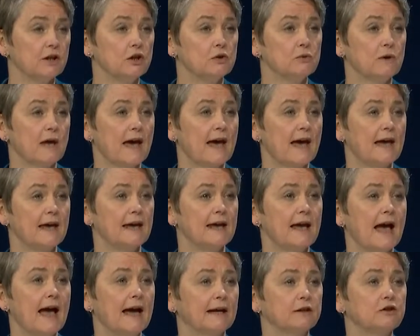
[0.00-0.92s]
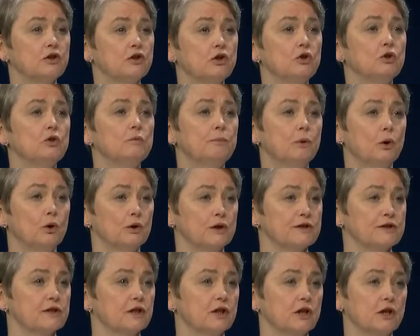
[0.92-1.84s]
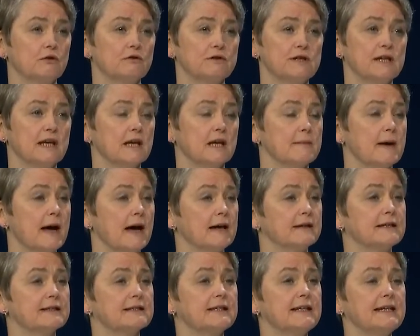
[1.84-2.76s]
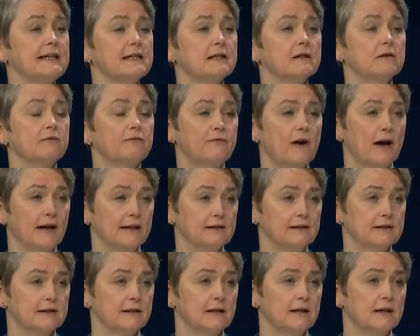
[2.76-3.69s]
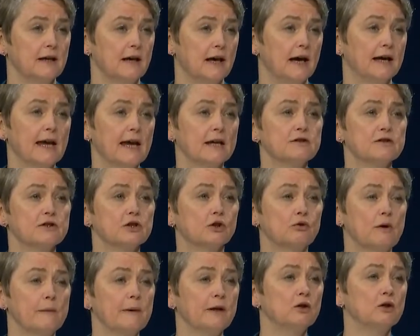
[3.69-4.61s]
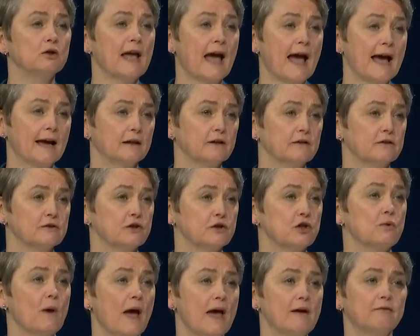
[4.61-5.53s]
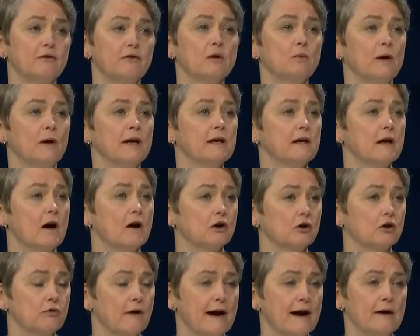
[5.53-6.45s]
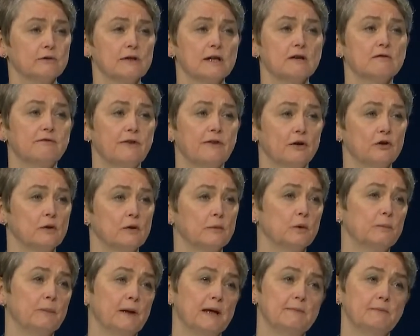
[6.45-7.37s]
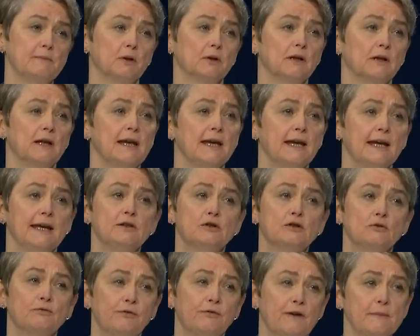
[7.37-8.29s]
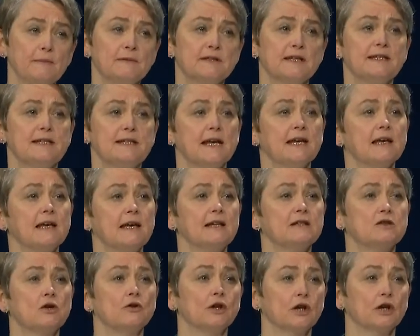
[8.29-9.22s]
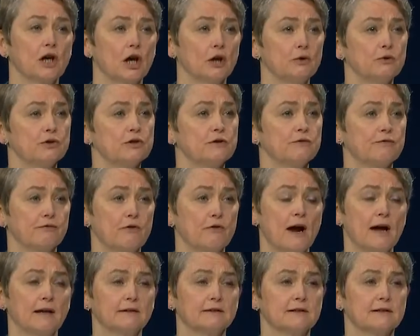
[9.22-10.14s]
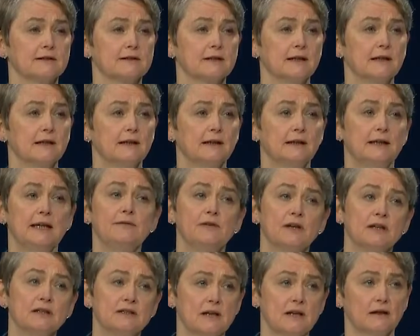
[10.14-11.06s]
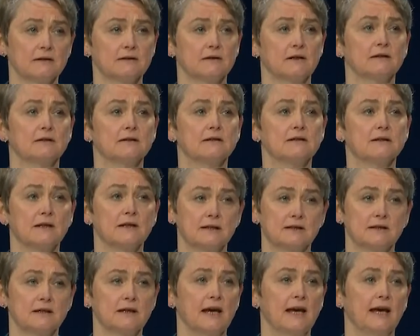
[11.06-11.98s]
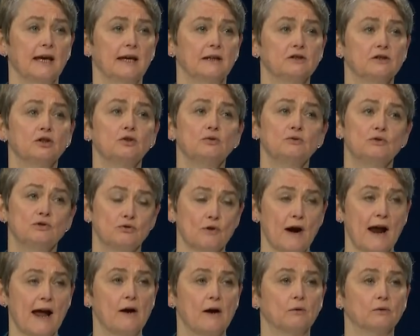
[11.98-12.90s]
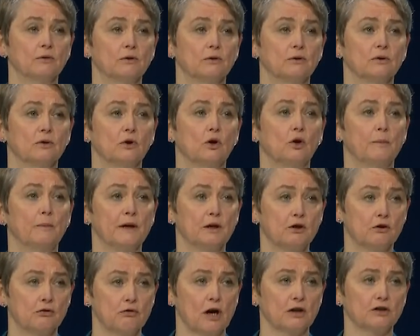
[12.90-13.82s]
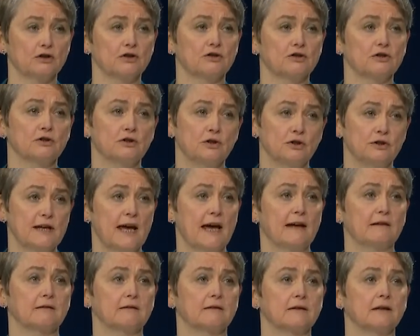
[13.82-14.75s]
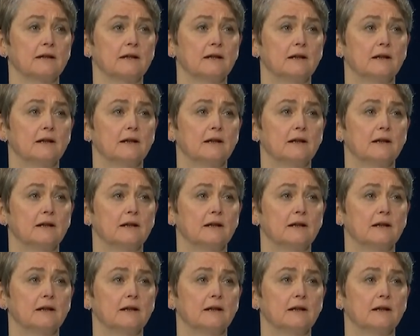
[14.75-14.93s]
the UK, our new Border Security Command is leading the fight against the criminal gangs who every week are crowding vulnerable people into flimsy dinghies on the coast of France, leaving dozens this year to drown or be crushed to death